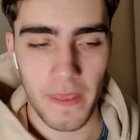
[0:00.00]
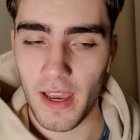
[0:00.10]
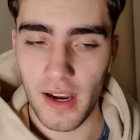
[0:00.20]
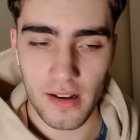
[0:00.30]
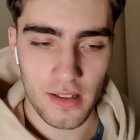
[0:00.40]

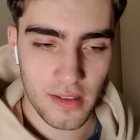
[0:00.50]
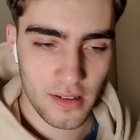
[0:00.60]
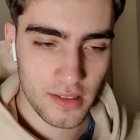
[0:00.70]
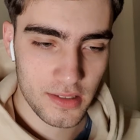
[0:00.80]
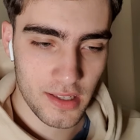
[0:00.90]
Yeah, I can't
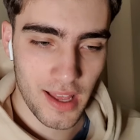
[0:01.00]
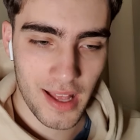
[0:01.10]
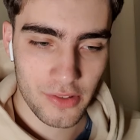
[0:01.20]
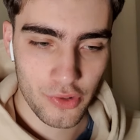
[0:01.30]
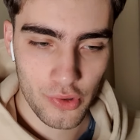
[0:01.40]
dance
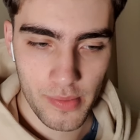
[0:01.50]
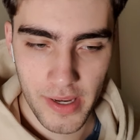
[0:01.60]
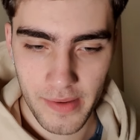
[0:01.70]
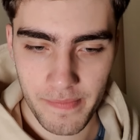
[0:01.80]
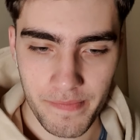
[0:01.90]
at all,
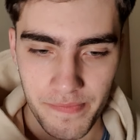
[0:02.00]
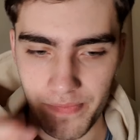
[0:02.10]
man.